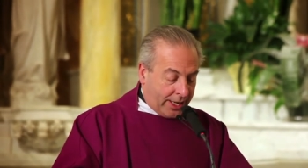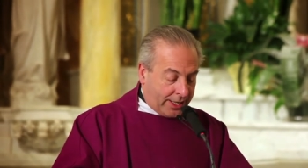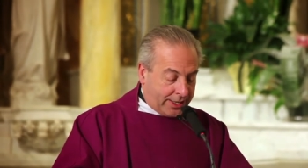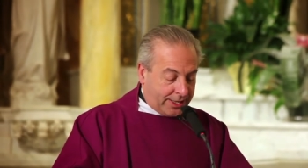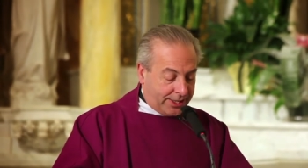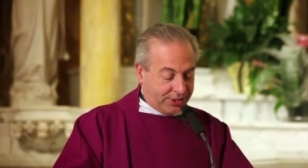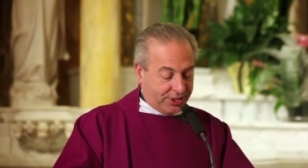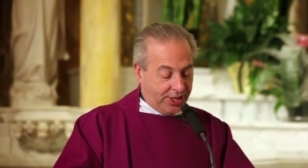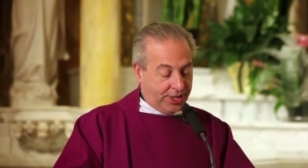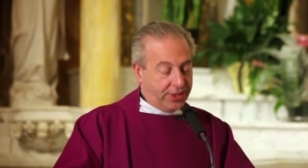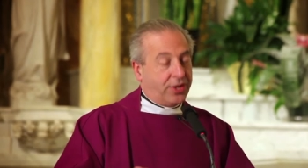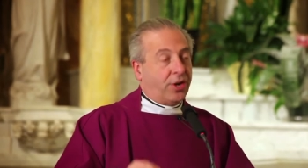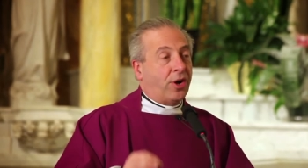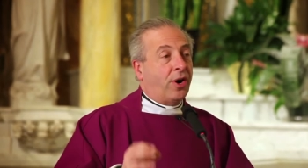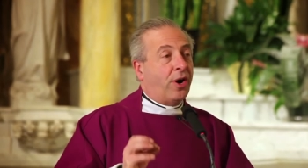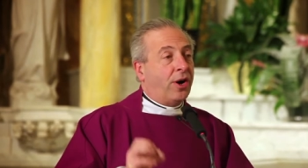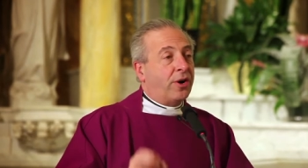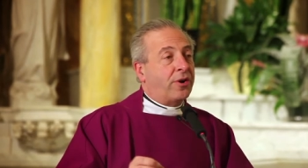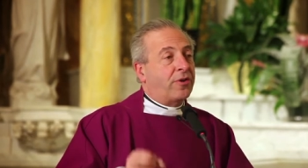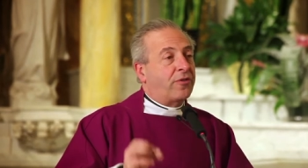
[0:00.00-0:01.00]
They say the
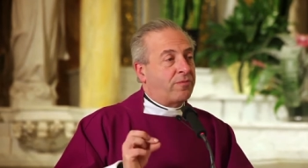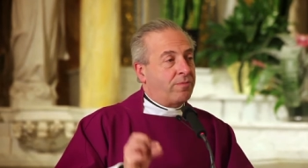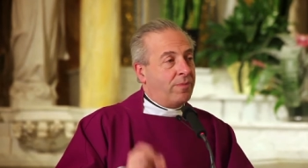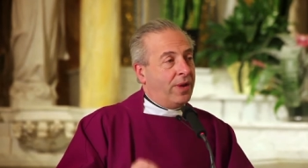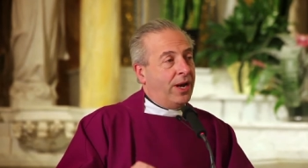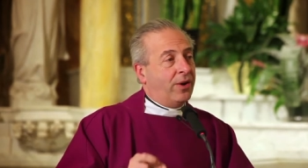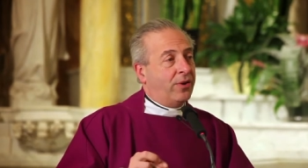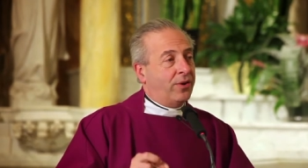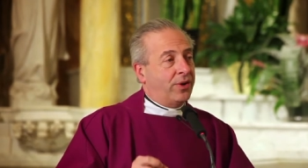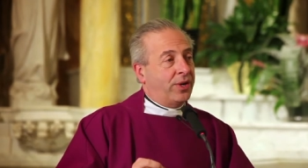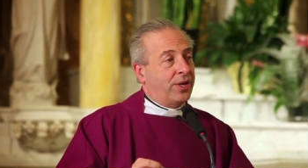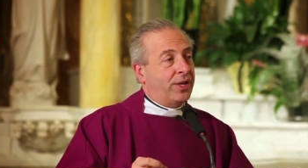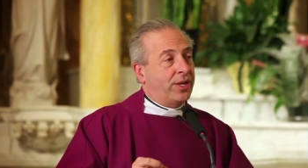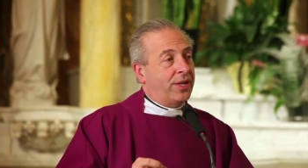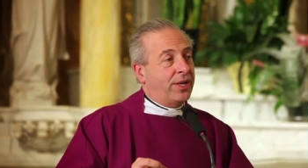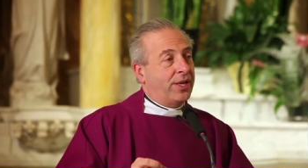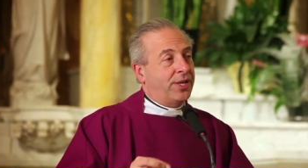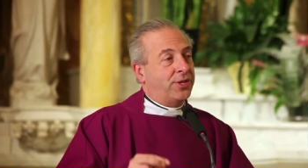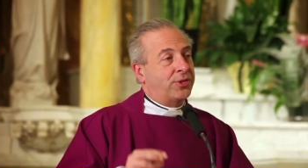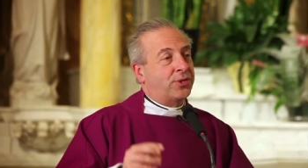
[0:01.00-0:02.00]
heart of Mary
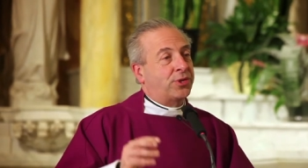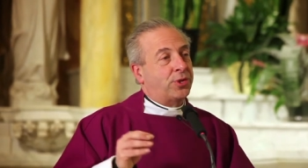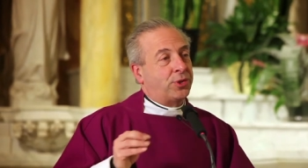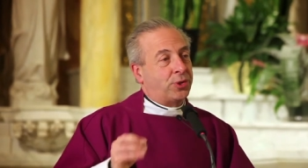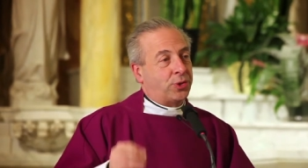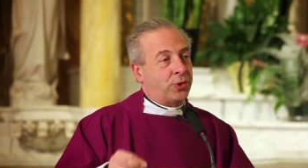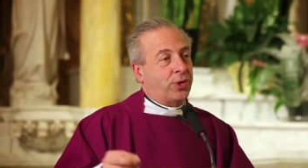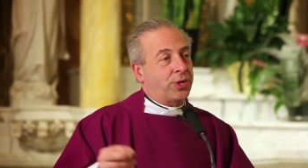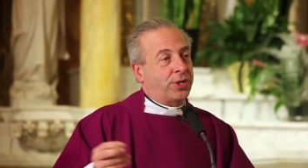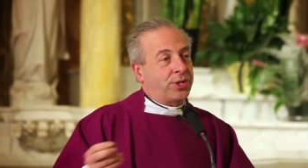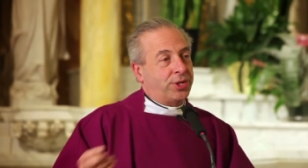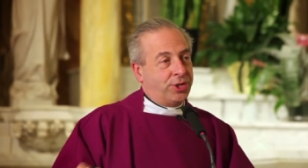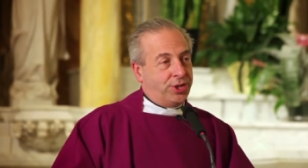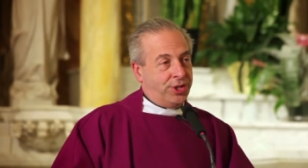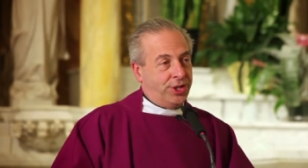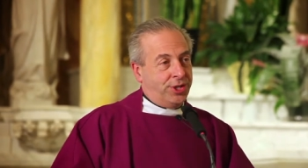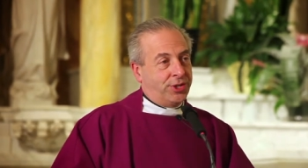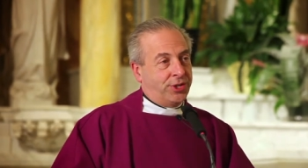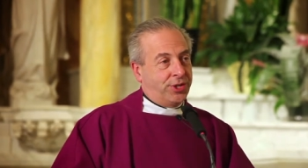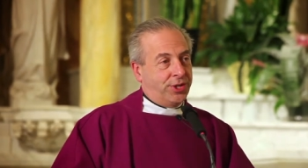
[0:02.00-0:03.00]
is the door to
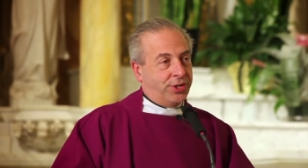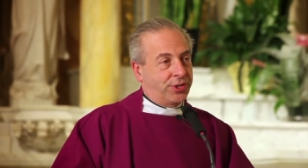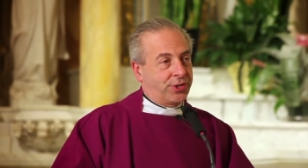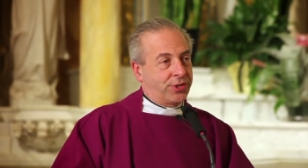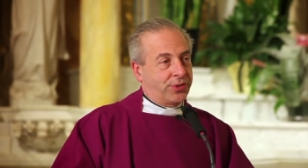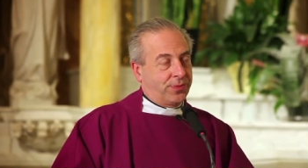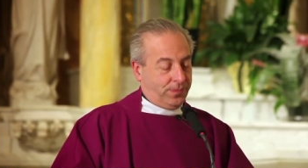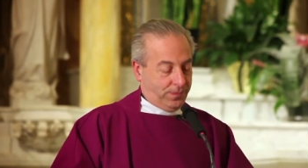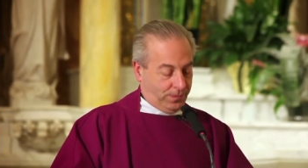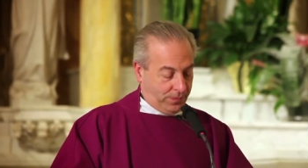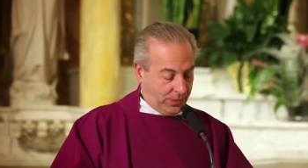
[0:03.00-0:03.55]
Jesus.